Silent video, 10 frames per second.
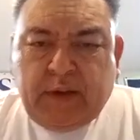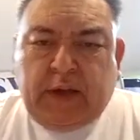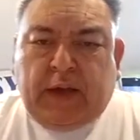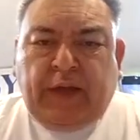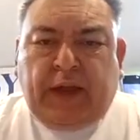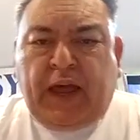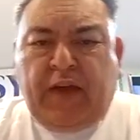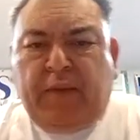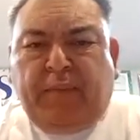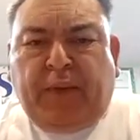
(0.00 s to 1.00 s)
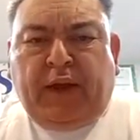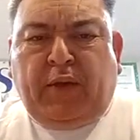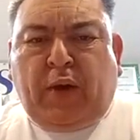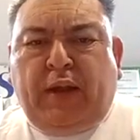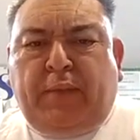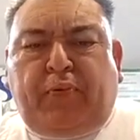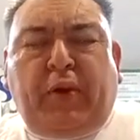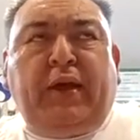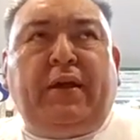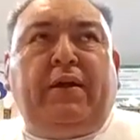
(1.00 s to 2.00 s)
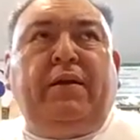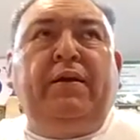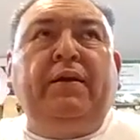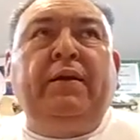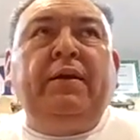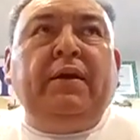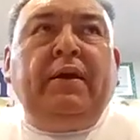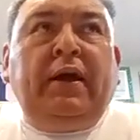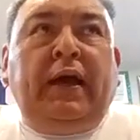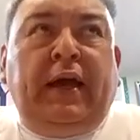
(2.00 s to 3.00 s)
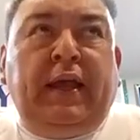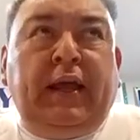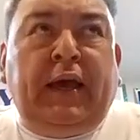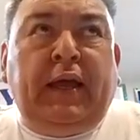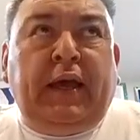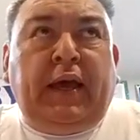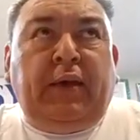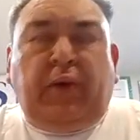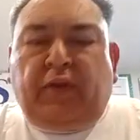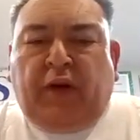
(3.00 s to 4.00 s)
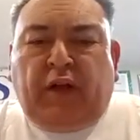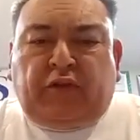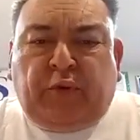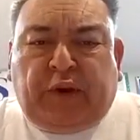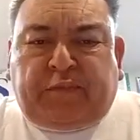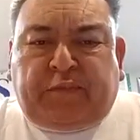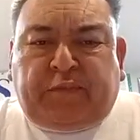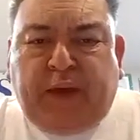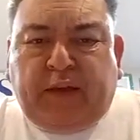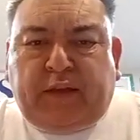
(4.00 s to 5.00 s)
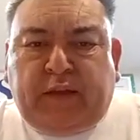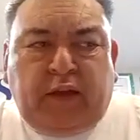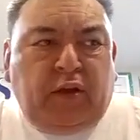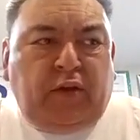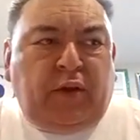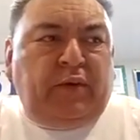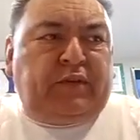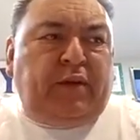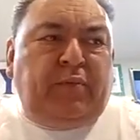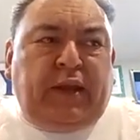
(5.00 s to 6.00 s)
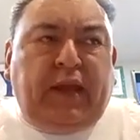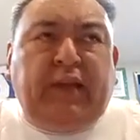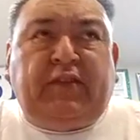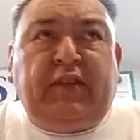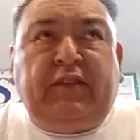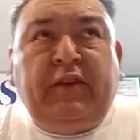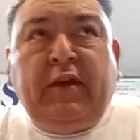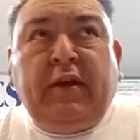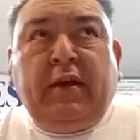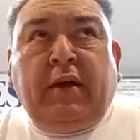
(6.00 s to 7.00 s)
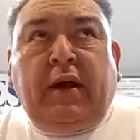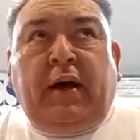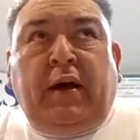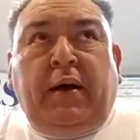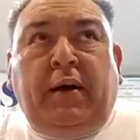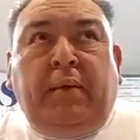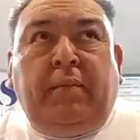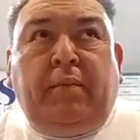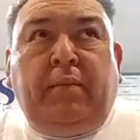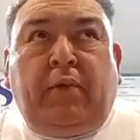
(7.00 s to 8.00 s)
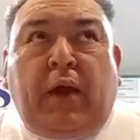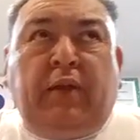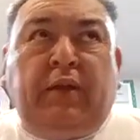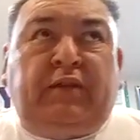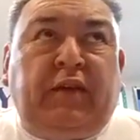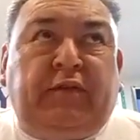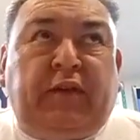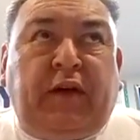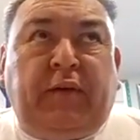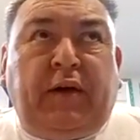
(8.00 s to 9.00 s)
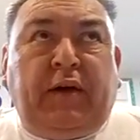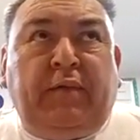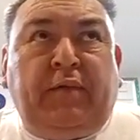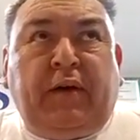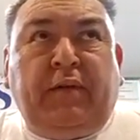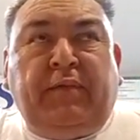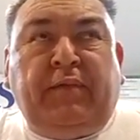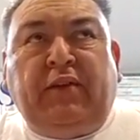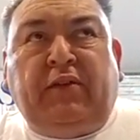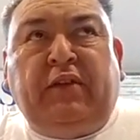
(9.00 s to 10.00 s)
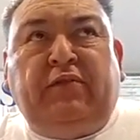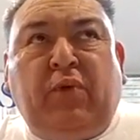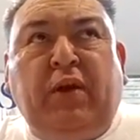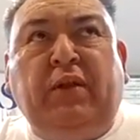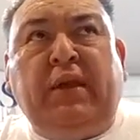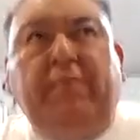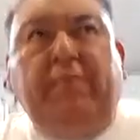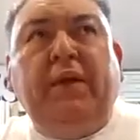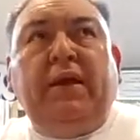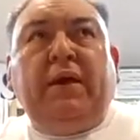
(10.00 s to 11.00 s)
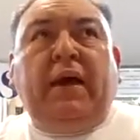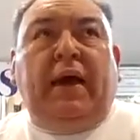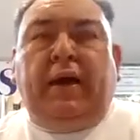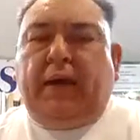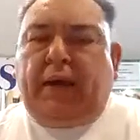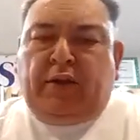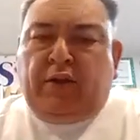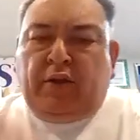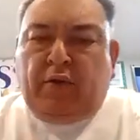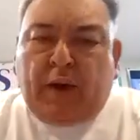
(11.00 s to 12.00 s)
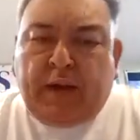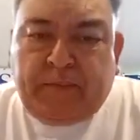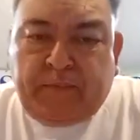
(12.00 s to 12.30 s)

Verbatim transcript: And then everybody wanted prayer. And, and, and with all due respect, you know, there was some religious um, relatives of, of, of, Evangelist William. And, and, you know what?